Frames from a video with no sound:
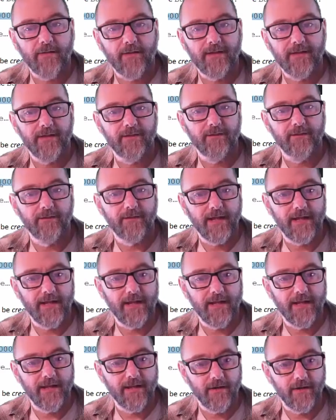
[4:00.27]
I create the array
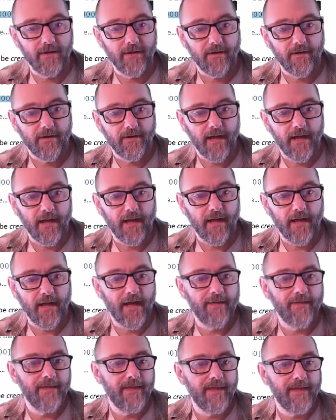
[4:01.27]
here,
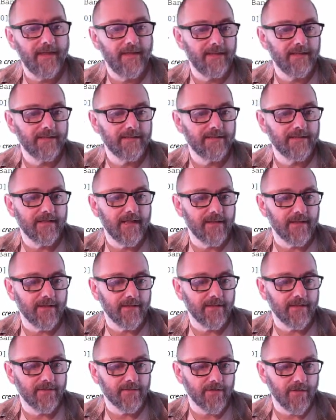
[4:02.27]
and then inside
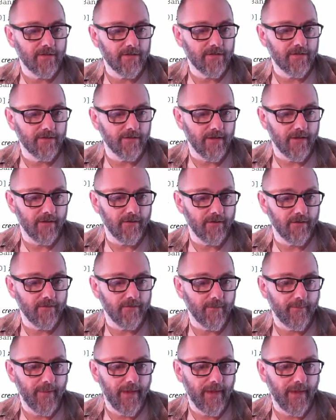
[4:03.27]
the constructor
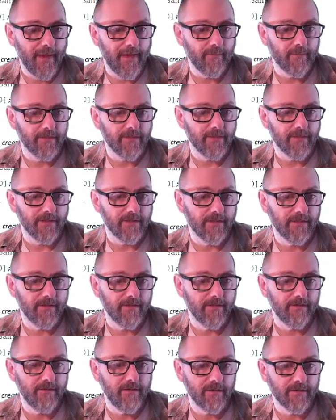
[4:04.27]
here for bank, which is a
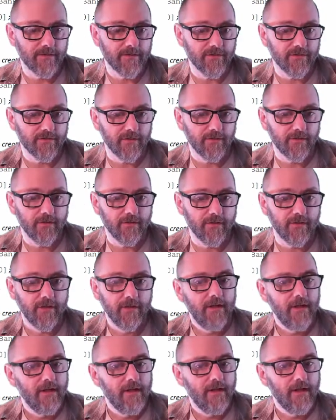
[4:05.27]
default constructor,
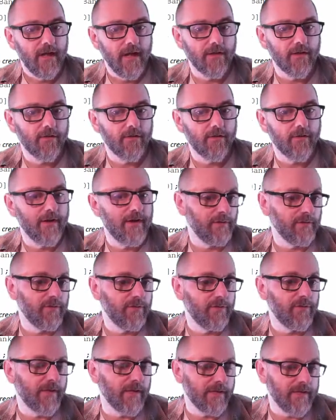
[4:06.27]
I could create a
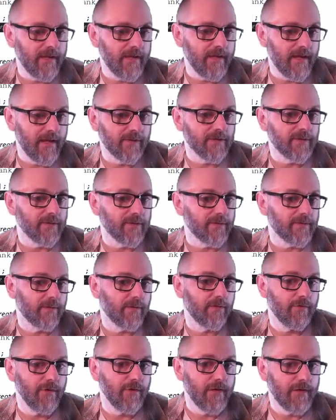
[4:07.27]
loop in there
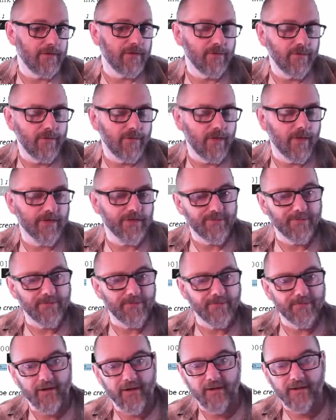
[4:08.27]
to create the new
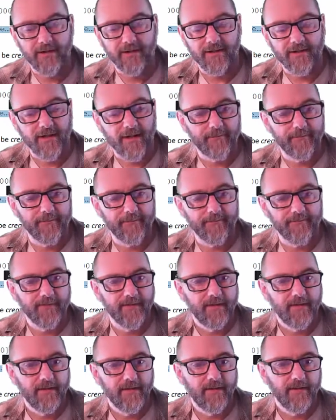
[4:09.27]
customers one at a time.
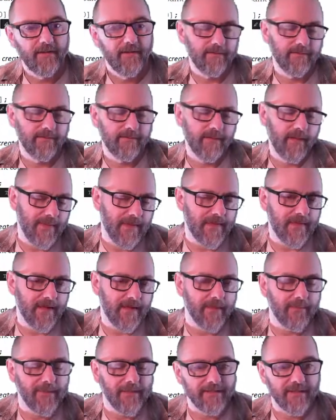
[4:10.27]
That may
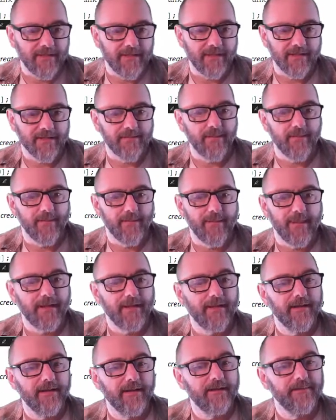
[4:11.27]
not make sense for a
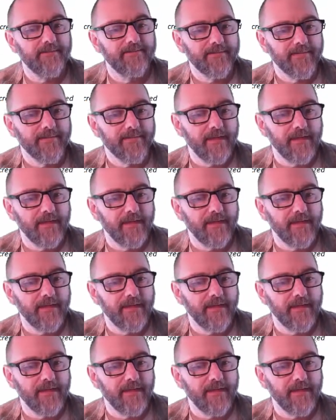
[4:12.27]
bank.